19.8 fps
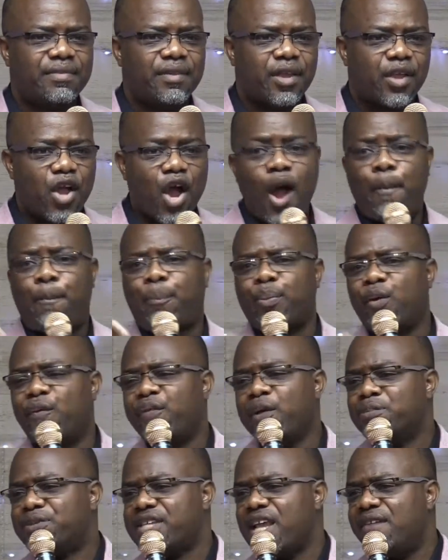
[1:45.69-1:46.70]
God proved
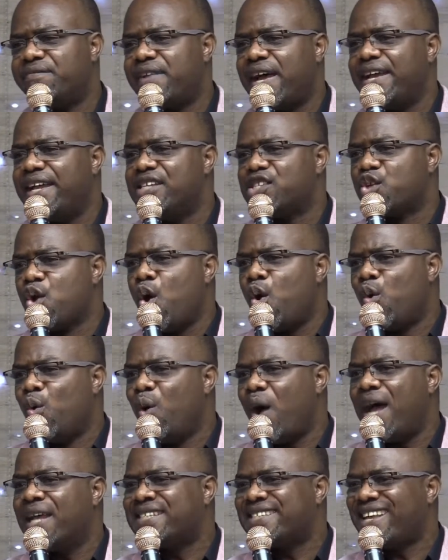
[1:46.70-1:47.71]
himself that he's God who
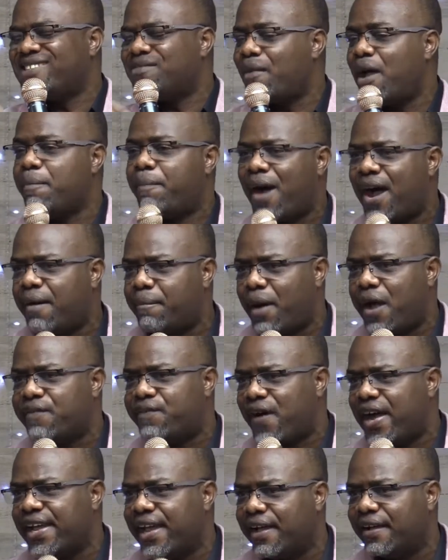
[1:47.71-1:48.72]
answers by
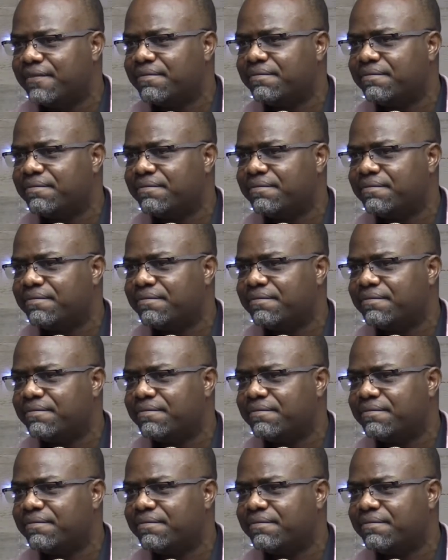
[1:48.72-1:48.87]
fire.